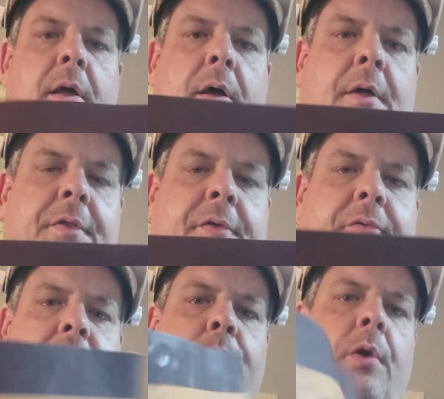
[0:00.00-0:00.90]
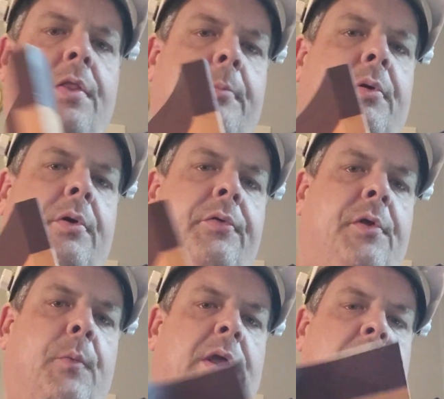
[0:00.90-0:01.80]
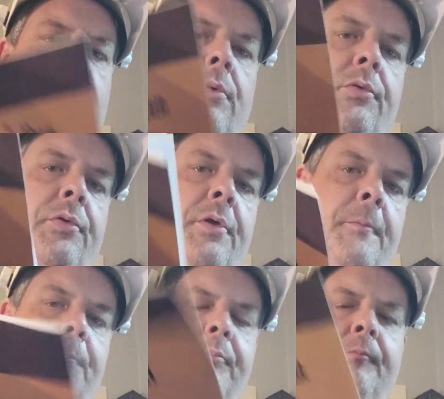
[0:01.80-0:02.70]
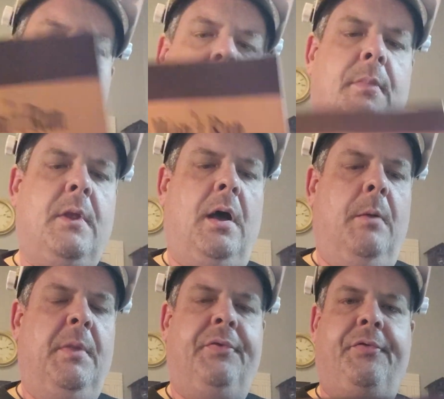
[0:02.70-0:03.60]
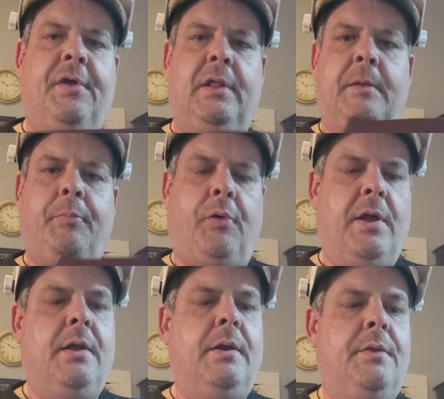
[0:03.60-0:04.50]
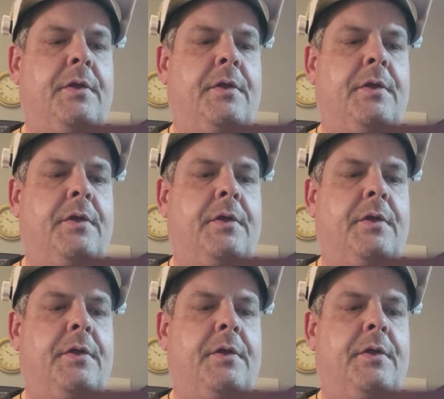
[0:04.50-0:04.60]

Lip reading: This is one of the books that we use. It's still in print.